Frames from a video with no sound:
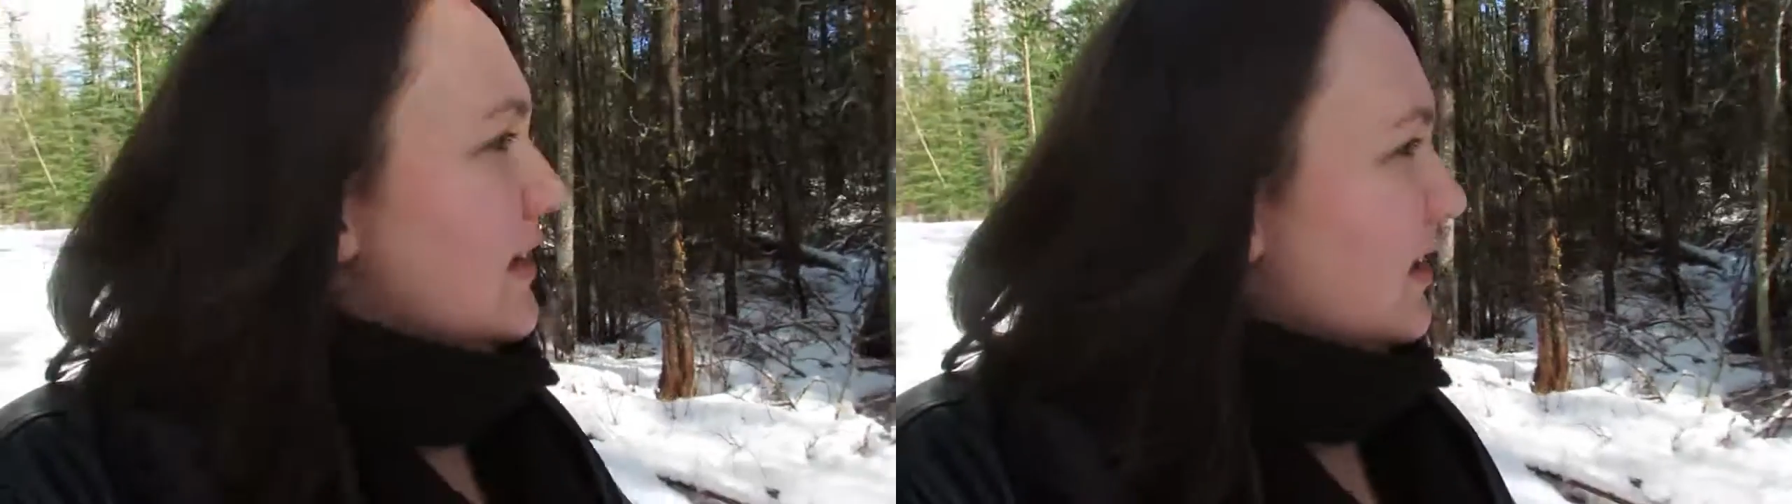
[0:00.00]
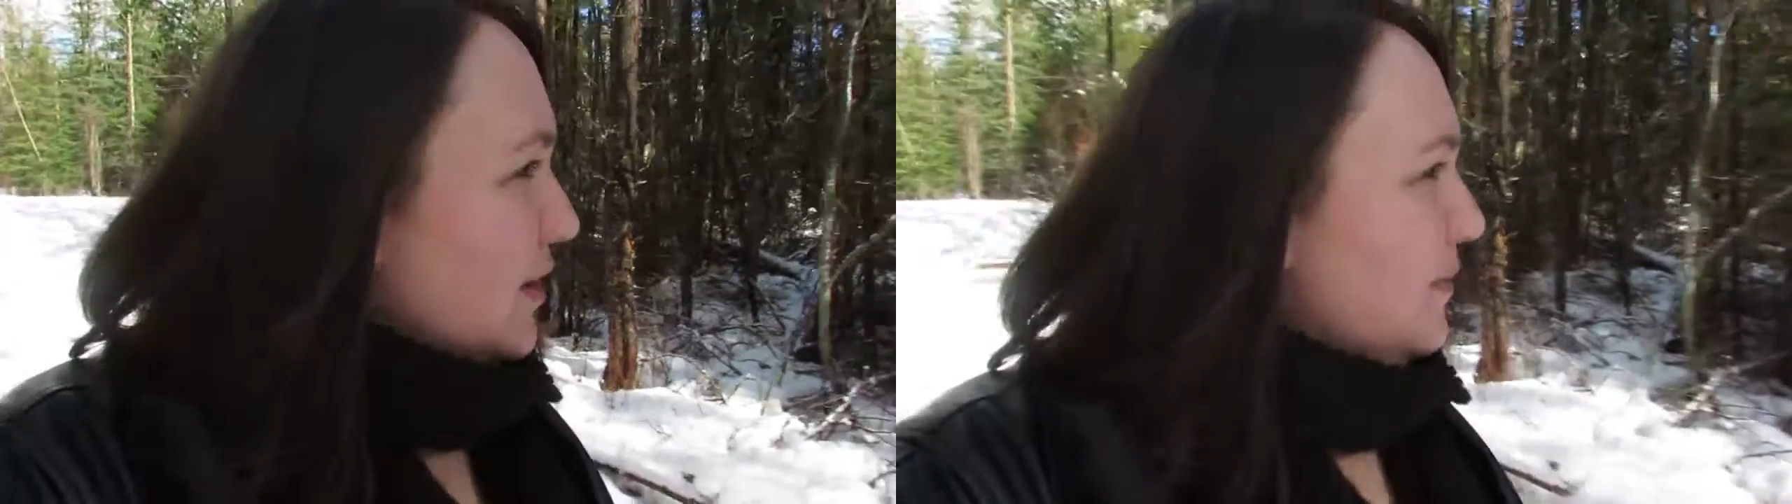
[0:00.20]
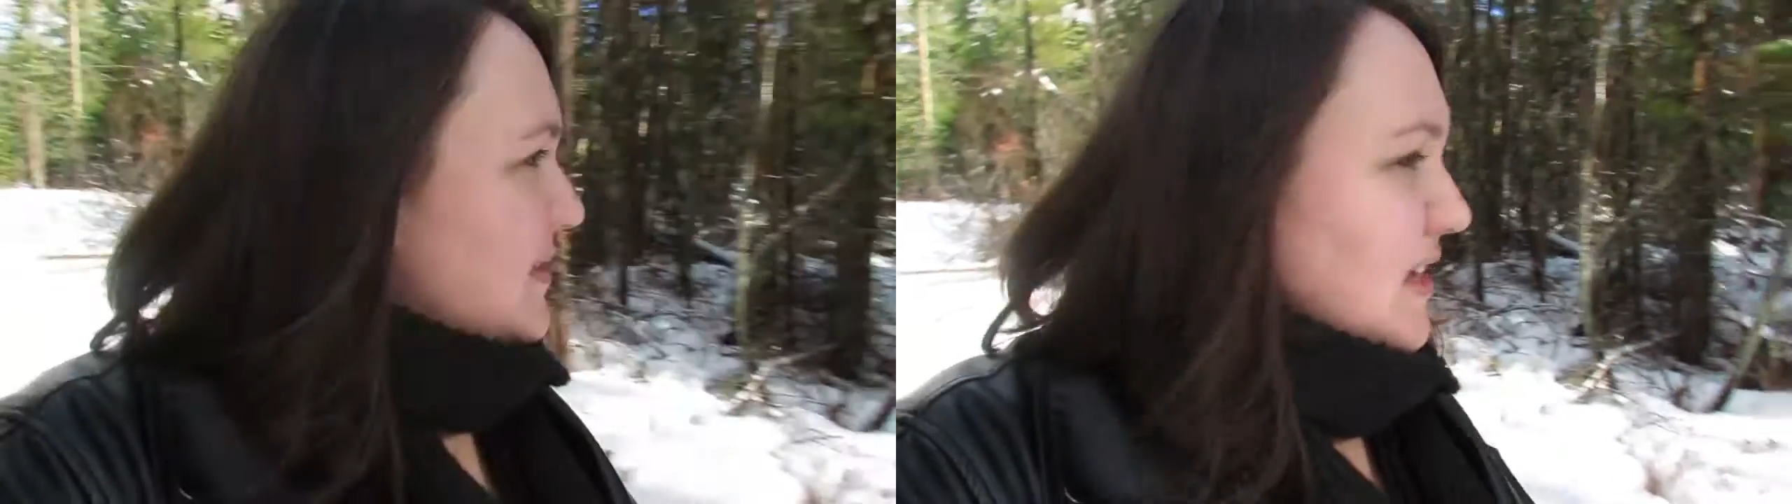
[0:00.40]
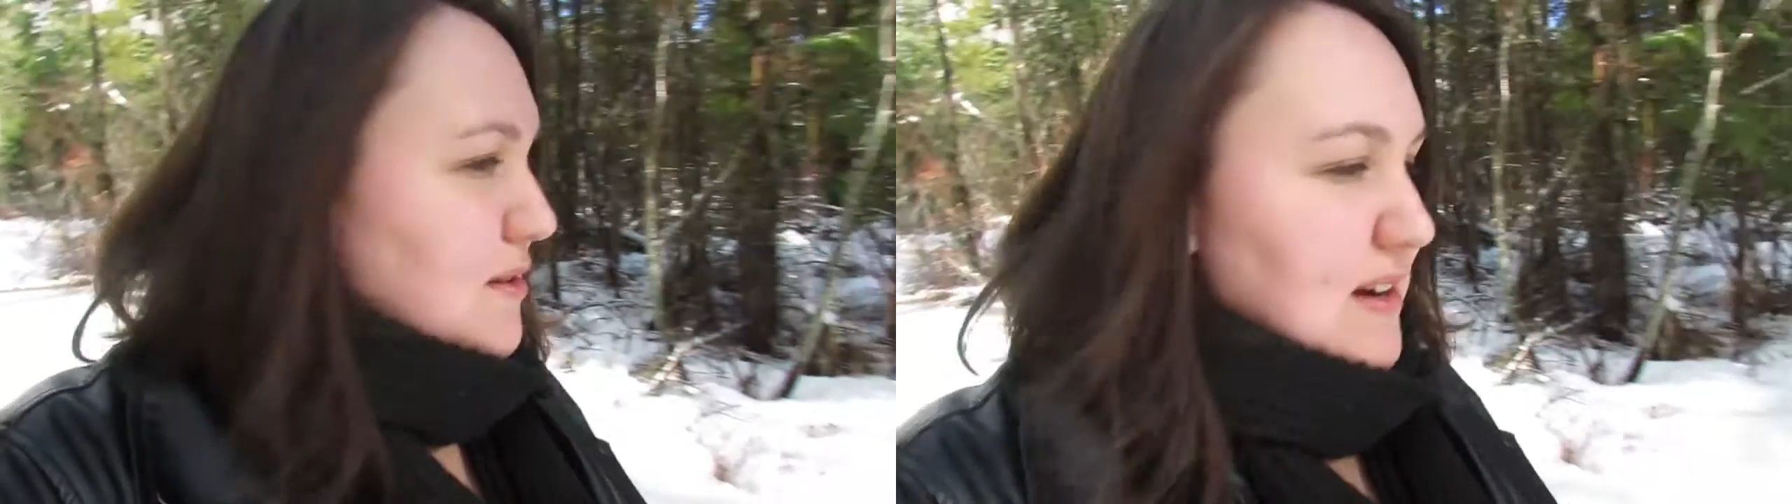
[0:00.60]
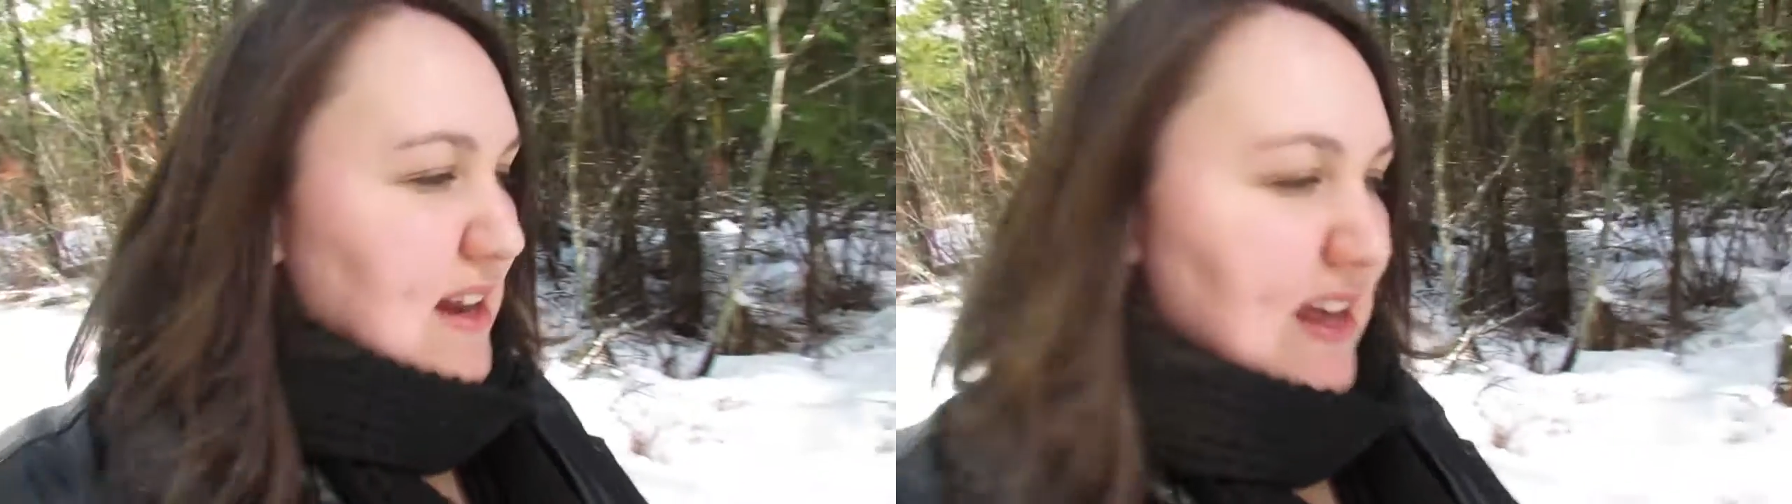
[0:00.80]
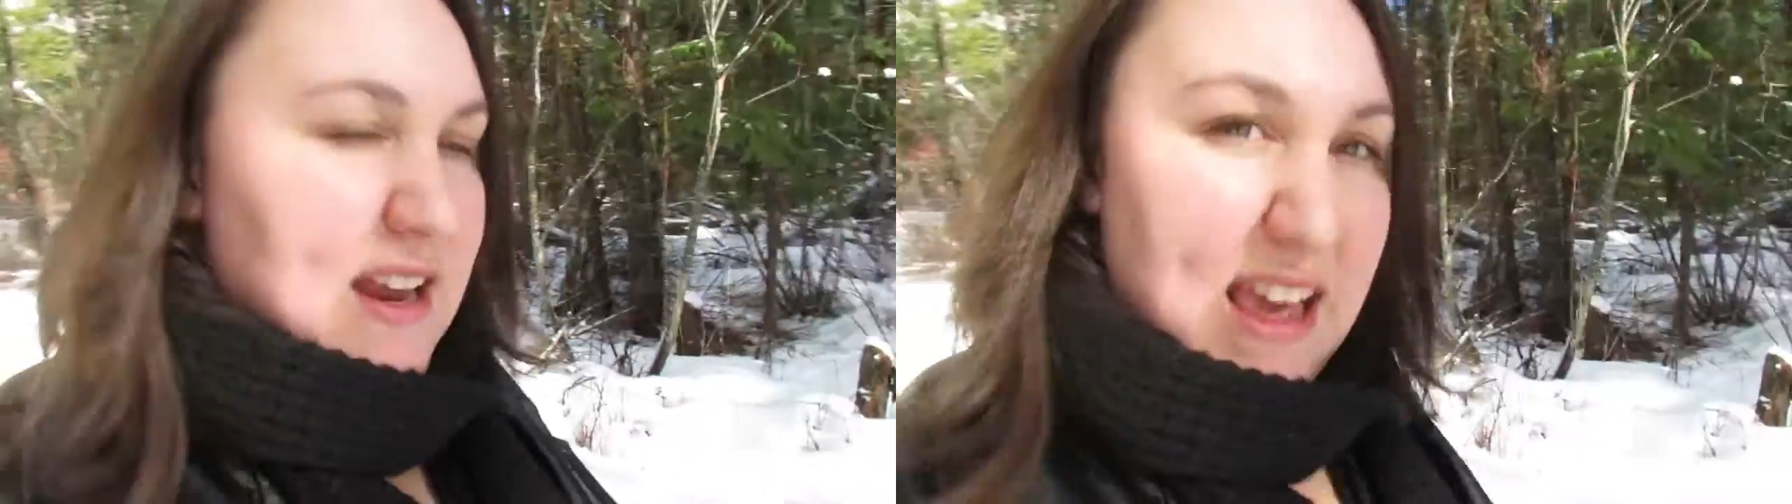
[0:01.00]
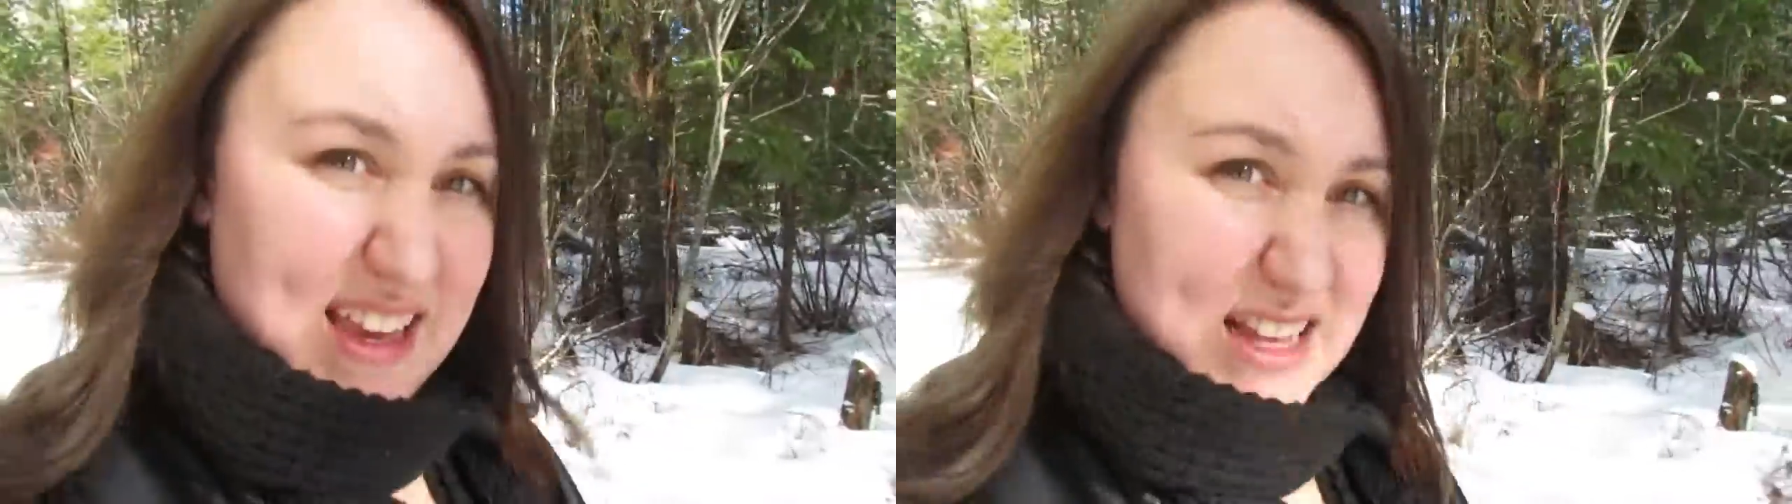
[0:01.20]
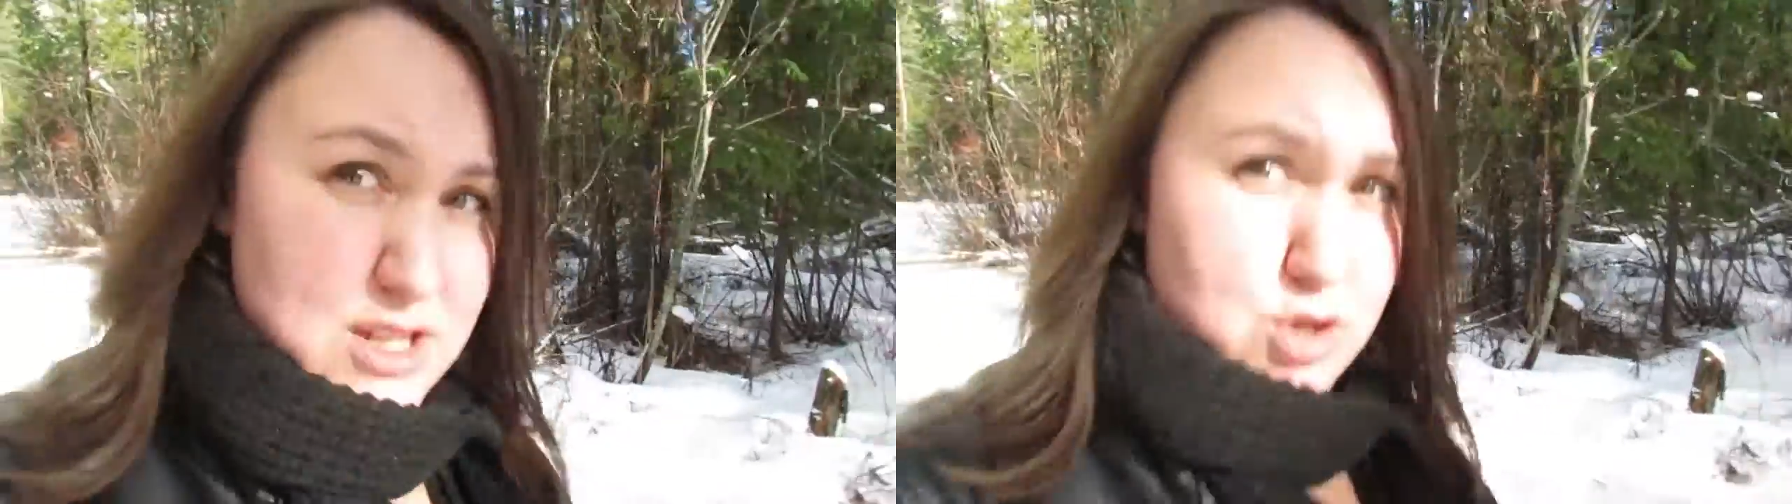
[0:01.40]
God, what's the other one? I
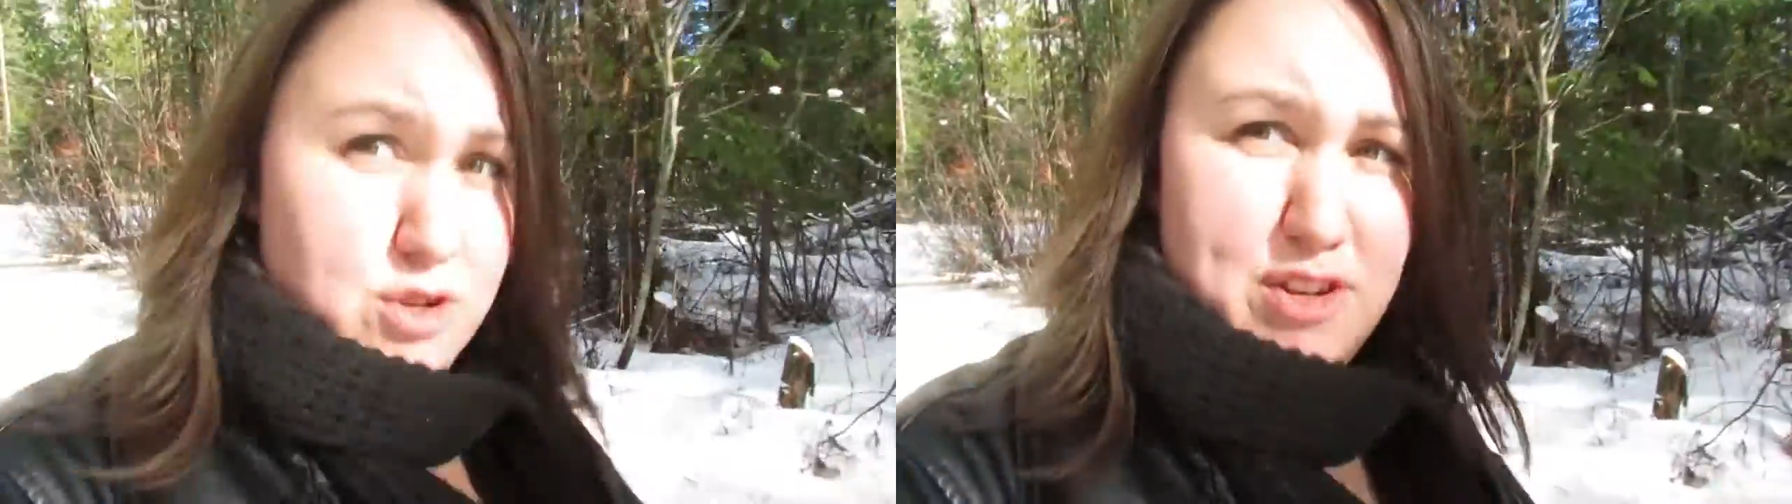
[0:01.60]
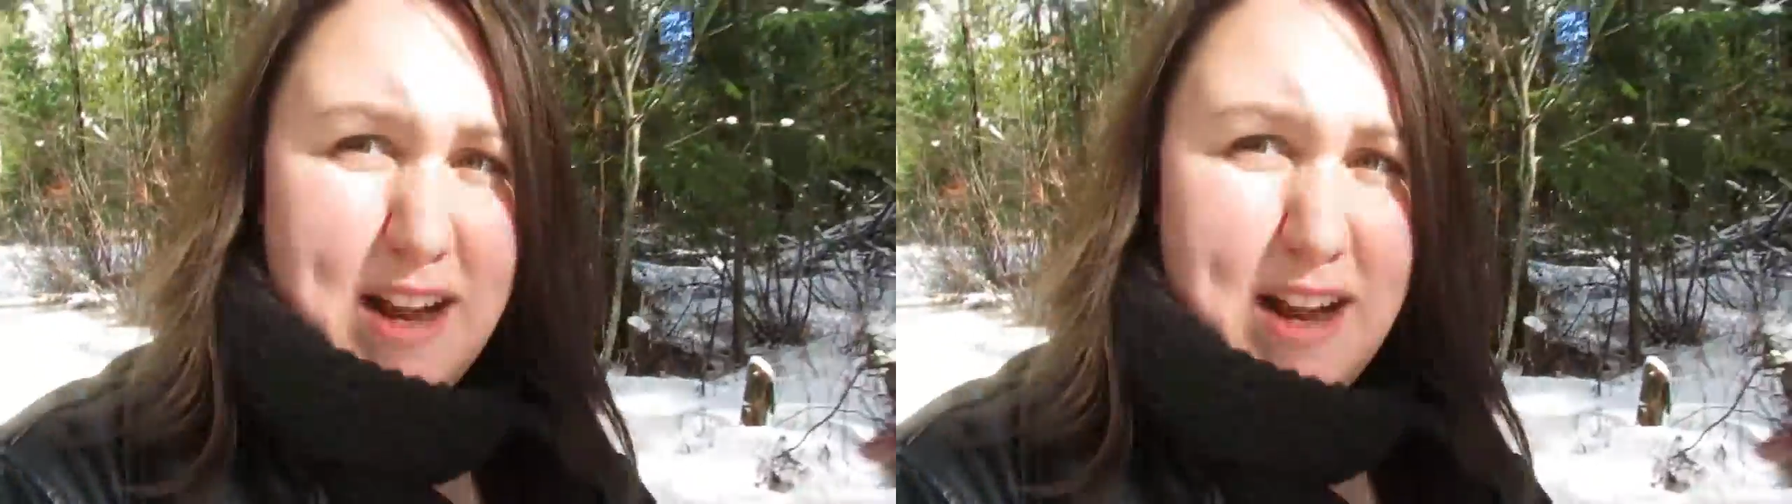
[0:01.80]
think it's northern